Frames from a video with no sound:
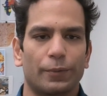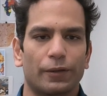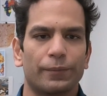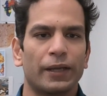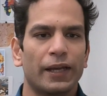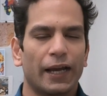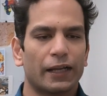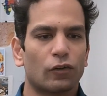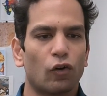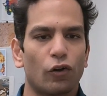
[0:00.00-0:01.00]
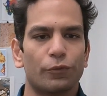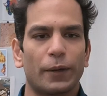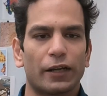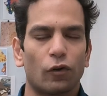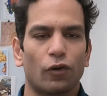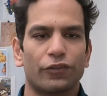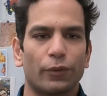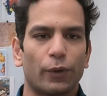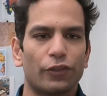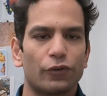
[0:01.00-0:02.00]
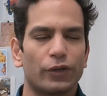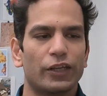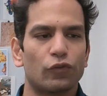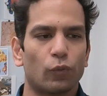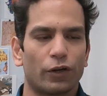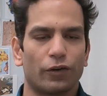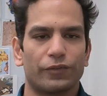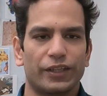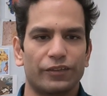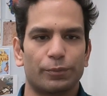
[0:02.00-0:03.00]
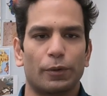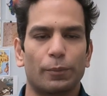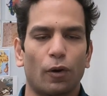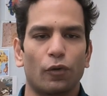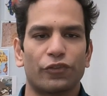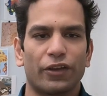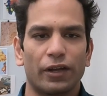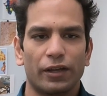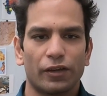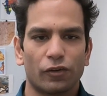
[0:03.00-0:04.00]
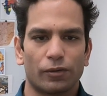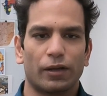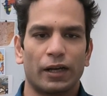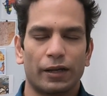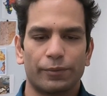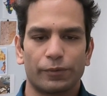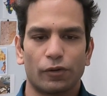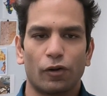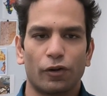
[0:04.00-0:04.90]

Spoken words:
And clause by clause, they went through each one of these proposed clauses in